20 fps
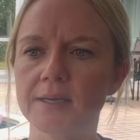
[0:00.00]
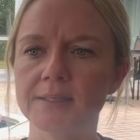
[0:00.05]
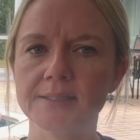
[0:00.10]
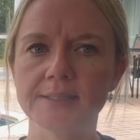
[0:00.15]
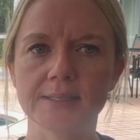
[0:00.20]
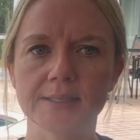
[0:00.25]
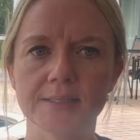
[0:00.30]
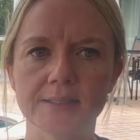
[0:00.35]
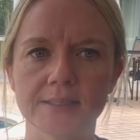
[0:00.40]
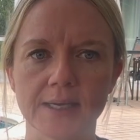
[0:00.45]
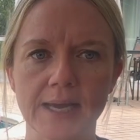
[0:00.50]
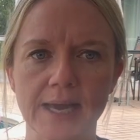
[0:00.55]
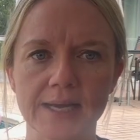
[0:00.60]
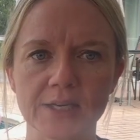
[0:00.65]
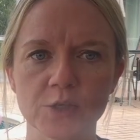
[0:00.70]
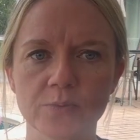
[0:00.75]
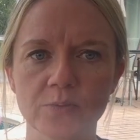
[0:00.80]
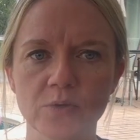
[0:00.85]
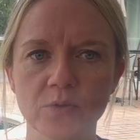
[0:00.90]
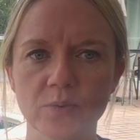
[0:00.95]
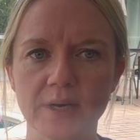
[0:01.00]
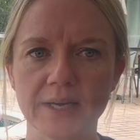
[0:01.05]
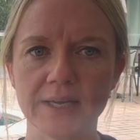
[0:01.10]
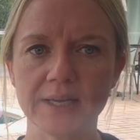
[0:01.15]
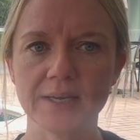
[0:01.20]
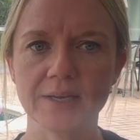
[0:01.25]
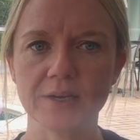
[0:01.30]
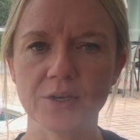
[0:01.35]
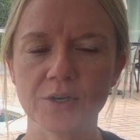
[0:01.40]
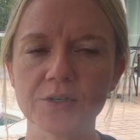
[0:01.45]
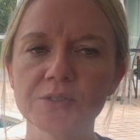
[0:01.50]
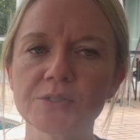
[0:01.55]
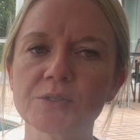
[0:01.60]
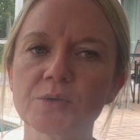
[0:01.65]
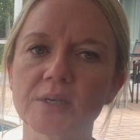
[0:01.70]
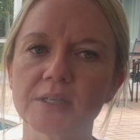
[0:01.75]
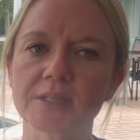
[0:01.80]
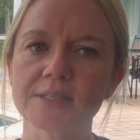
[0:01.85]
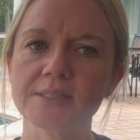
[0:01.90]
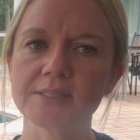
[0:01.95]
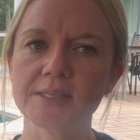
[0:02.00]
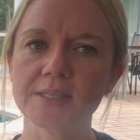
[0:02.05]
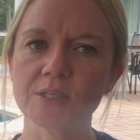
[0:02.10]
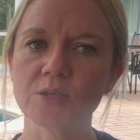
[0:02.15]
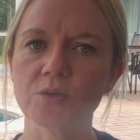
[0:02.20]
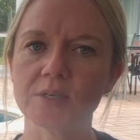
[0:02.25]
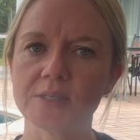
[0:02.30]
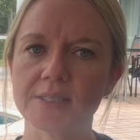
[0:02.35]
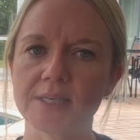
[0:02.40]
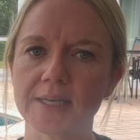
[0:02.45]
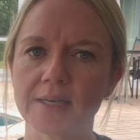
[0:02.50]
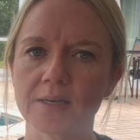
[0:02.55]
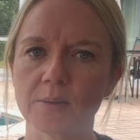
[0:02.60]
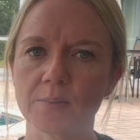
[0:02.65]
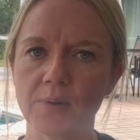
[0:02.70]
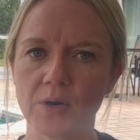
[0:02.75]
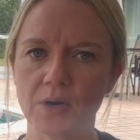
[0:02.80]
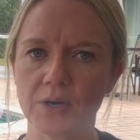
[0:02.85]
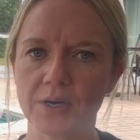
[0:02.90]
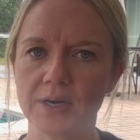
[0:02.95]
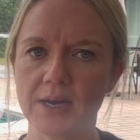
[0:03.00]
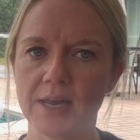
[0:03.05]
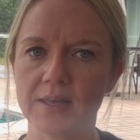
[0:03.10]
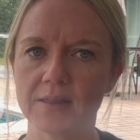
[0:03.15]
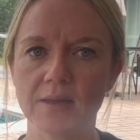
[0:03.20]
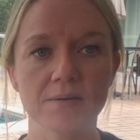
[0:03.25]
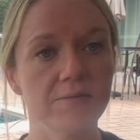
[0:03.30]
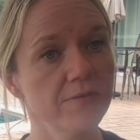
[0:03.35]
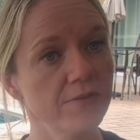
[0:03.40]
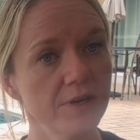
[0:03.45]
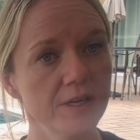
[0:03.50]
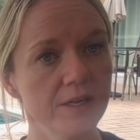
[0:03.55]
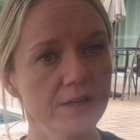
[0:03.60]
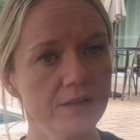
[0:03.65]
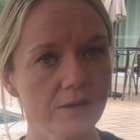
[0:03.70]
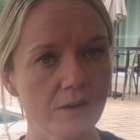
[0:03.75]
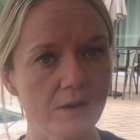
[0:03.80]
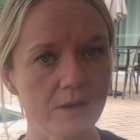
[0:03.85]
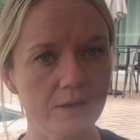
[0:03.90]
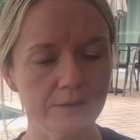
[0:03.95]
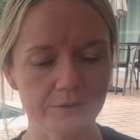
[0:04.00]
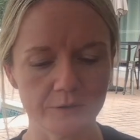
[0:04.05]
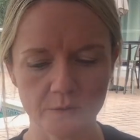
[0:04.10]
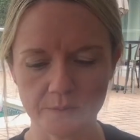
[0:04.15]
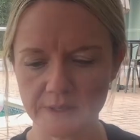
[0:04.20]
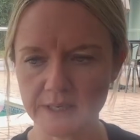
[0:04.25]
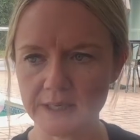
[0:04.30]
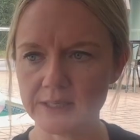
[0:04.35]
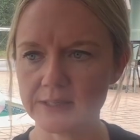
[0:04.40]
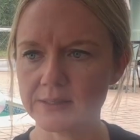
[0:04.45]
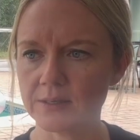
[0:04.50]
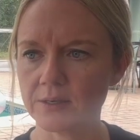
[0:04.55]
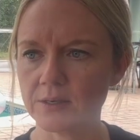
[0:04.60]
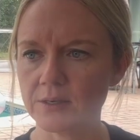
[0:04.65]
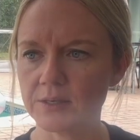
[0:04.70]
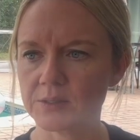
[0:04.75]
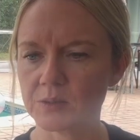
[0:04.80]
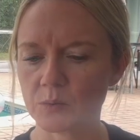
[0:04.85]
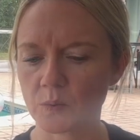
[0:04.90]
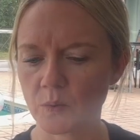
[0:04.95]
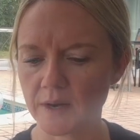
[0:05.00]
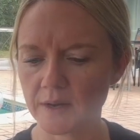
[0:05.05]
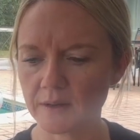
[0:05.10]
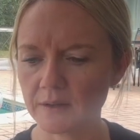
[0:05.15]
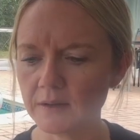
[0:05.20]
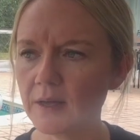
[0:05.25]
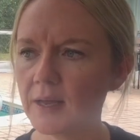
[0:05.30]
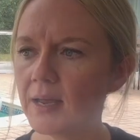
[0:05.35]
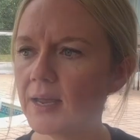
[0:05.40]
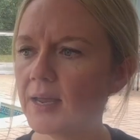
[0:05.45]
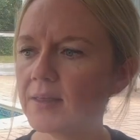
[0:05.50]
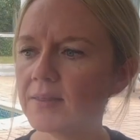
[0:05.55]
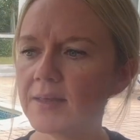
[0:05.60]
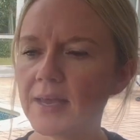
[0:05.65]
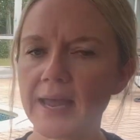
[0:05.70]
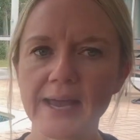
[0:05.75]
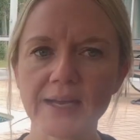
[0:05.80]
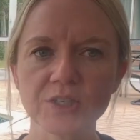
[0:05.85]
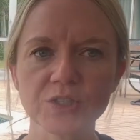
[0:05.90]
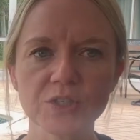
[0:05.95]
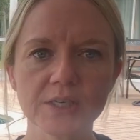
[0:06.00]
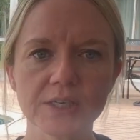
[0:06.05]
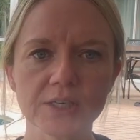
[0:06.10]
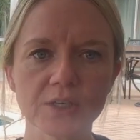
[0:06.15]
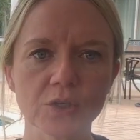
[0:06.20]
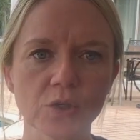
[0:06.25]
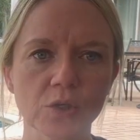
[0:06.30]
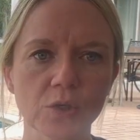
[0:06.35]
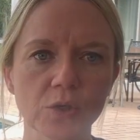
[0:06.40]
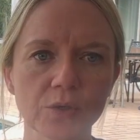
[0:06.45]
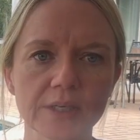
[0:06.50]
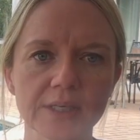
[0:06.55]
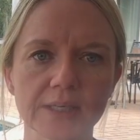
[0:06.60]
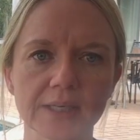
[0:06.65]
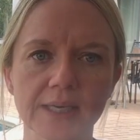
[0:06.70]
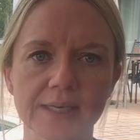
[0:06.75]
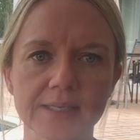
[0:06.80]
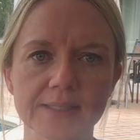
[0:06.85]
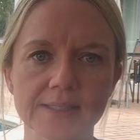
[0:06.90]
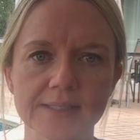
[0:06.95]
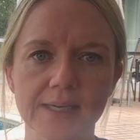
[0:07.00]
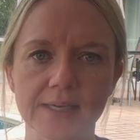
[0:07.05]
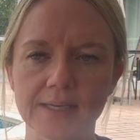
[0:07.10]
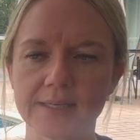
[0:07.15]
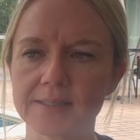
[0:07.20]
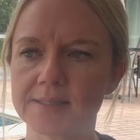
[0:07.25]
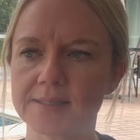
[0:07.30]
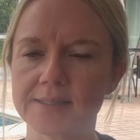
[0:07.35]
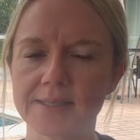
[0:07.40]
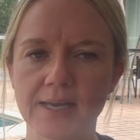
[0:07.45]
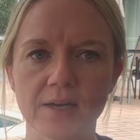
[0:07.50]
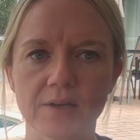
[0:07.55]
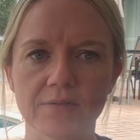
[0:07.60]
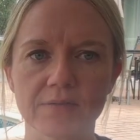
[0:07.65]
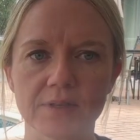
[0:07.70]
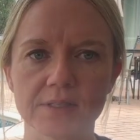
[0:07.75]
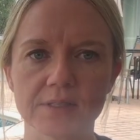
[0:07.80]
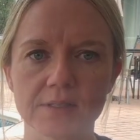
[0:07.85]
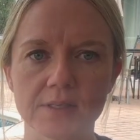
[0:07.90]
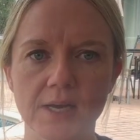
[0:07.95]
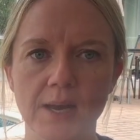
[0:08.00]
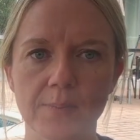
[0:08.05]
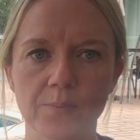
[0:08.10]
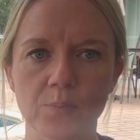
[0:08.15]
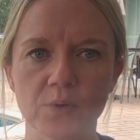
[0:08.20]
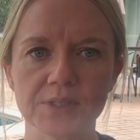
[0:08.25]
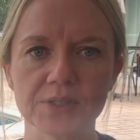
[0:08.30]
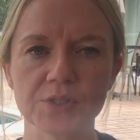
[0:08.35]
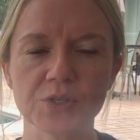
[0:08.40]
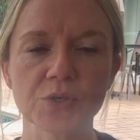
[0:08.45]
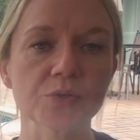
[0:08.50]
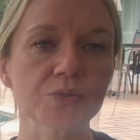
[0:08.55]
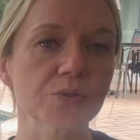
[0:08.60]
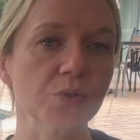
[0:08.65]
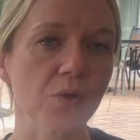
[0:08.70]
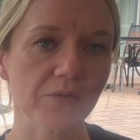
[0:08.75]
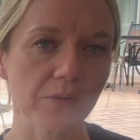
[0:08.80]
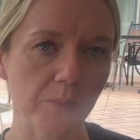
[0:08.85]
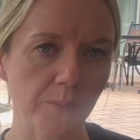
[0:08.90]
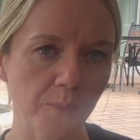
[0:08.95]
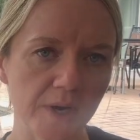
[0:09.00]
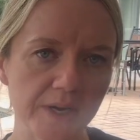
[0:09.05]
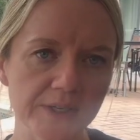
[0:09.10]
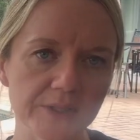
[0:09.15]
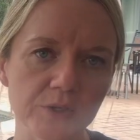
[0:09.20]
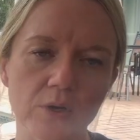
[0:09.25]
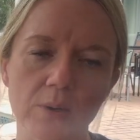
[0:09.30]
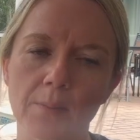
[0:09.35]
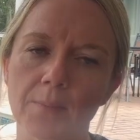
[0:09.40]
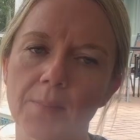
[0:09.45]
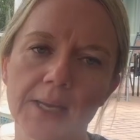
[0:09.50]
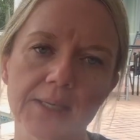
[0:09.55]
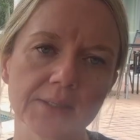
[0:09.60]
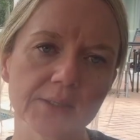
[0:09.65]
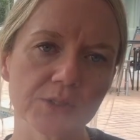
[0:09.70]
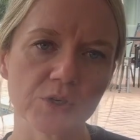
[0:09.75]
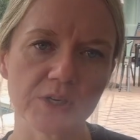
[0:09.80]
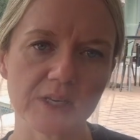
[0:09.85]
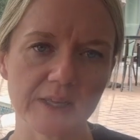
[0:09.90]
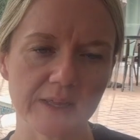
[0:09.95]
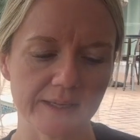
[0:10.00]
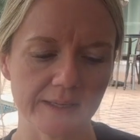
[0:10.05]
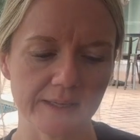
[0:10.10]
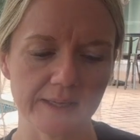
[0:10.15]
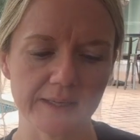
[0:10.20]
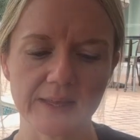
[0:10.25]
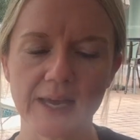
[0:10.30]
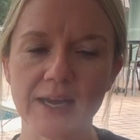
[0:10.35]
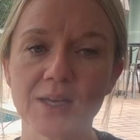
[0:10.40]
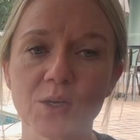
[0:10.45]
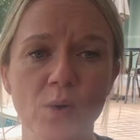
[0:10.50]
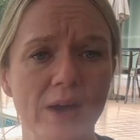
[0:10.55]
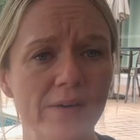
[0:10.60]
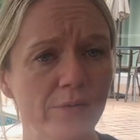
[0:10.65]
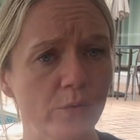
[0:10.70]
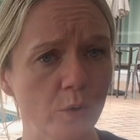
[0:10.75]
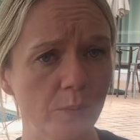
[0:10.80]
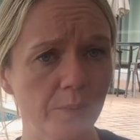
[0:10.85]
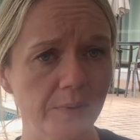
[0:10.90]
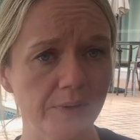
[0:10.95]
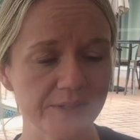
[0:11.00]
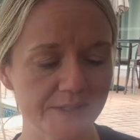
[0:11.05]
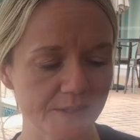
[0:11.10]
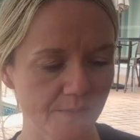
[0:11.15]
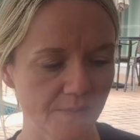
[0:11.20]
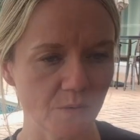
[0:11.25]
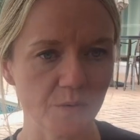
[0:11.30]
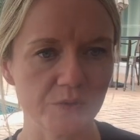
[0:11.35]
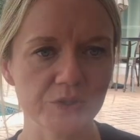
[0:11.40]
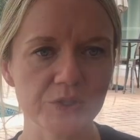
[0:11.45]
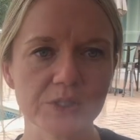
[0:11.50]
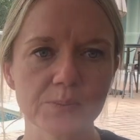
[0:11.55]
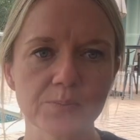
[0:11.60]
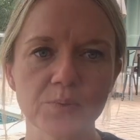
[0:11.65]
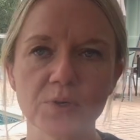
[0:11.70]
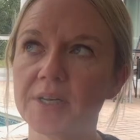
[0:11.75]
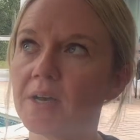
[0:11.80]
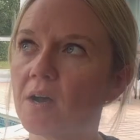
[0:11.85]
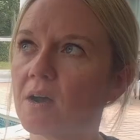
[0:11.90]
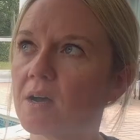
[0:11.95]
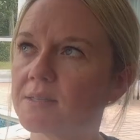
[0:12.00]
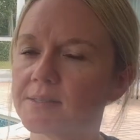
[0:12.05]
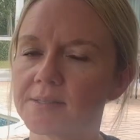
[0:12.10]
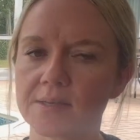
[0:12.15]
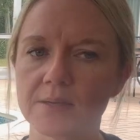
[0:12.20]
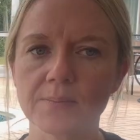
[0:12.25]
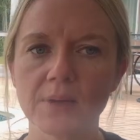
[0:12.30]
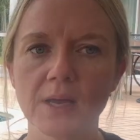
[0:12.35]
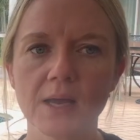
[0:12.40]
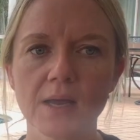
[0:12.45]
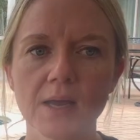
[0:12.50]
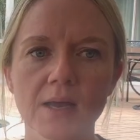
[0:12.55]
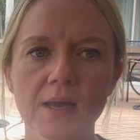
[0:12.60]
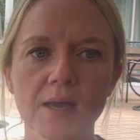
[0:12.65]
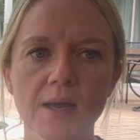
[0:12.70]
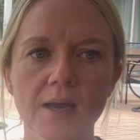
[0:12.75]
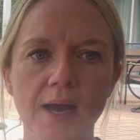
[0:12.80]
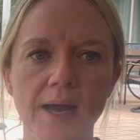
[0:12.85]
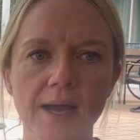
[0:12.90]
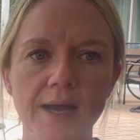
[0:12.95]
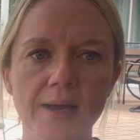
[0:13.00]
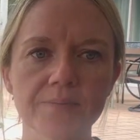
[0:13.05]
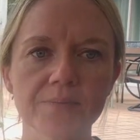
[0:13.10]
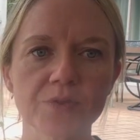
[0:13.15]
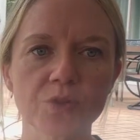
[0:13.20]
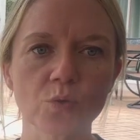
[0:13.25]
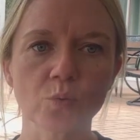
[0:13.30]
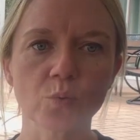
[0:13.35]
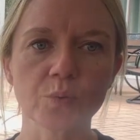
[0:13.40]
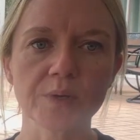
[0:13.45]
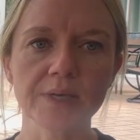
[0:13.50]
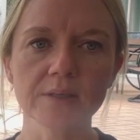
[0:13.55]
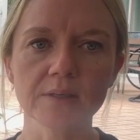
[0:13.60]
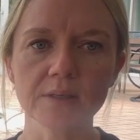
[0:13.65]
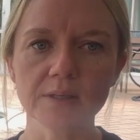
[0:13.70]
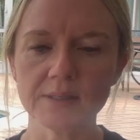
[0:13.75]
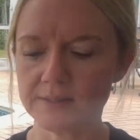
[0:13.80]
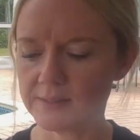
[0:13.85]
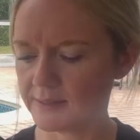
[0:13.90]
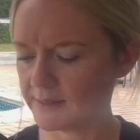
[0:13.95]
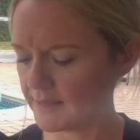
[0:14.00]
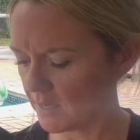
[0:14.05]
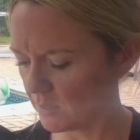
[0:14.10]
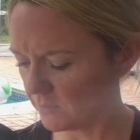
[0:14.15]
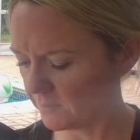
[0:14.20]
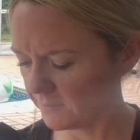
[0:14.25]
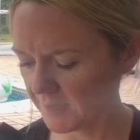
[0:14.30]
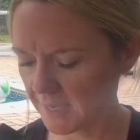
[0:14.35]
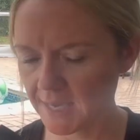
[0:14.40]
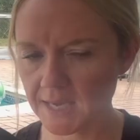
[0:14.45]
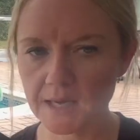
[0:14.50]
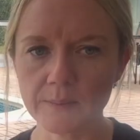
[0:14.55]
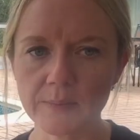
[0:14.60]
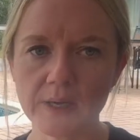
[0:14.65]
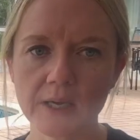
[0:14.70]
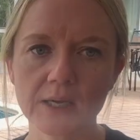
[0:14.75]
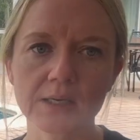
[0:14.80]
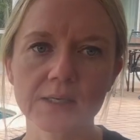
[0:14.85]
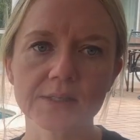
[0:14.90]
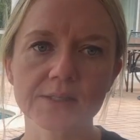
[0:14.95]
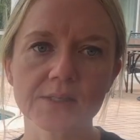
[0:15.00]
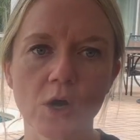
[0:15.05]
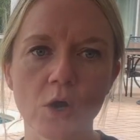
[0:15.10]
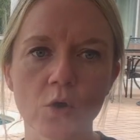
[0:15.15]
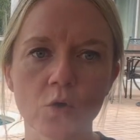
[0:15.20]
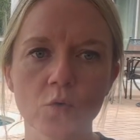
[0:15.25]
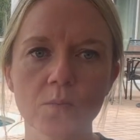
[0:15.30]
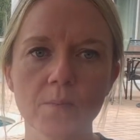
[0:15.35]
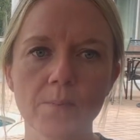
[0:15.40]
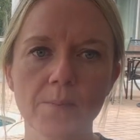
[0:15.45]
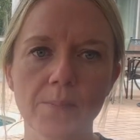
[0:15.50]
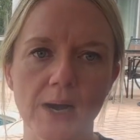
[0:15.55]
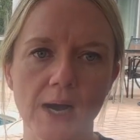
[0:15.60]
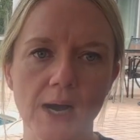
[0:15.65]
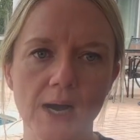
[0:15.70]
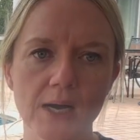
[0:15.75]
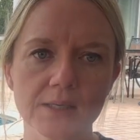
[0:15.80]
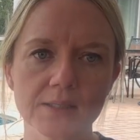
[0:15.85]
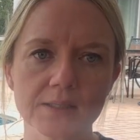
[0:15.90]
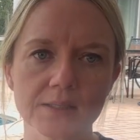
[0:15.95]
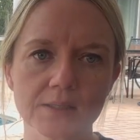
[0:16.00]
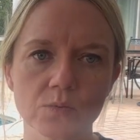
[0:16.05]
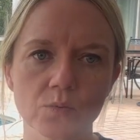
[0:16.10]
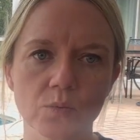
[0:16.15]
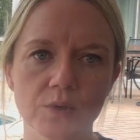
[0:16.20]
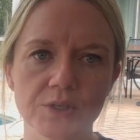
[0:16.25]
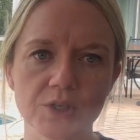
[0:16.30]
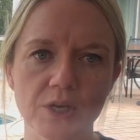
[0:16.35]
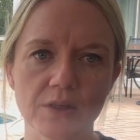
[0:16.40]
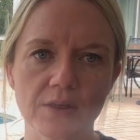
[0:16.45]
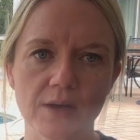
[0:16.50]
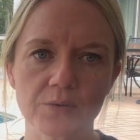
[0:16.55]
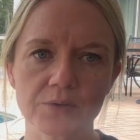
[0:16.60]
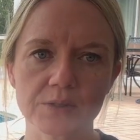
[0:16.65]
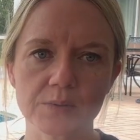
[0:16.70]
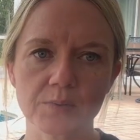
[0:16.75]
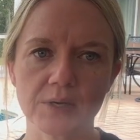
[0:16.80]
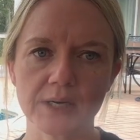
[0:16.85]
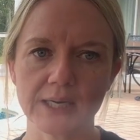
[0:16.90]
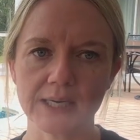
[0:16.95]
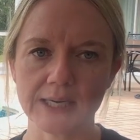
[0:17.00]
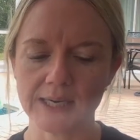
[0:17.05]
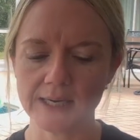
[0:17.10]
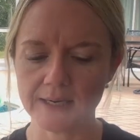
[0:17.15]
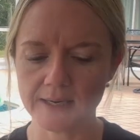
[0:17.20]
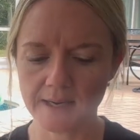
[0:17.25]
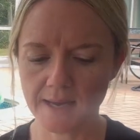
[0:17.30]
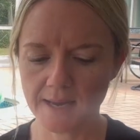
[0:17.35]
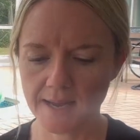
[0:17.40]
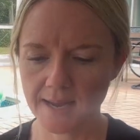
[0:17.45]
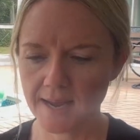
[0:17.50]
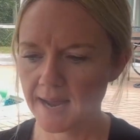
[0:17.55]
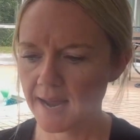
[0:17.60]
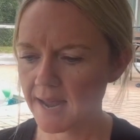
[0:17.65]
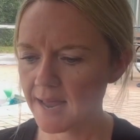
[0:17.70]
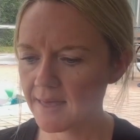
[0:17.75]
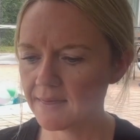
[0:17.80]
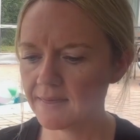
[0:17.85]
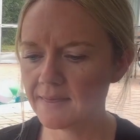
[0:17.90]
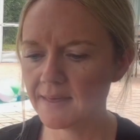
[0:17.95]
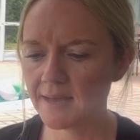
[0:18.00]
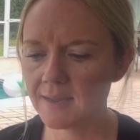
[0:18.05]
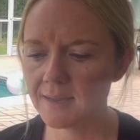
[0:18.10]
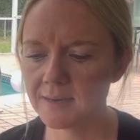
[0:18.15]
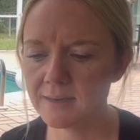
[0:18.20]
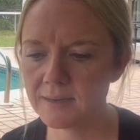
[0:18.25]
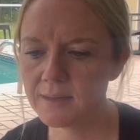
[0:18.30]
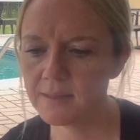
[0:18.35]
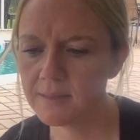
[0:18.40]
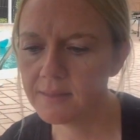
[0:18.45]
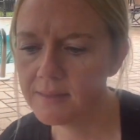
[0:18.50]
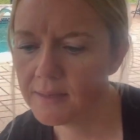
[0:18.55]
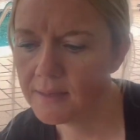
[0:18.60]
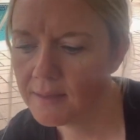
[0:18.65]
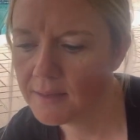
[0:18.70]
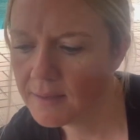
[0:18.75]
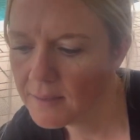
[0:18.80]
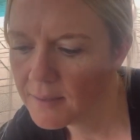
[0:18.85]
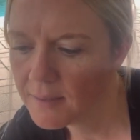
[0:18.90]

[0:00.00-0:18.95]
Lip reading: detachable right here, so at least like you can take it apart and then fit it in the car a little bit easier as well. They actually included like a second set of this top one too, so if it breaks or it bends or anything like that, you have a replacement, which is pretty awesome. The reel itself came in its own box, which I thought was pretty neat, and then the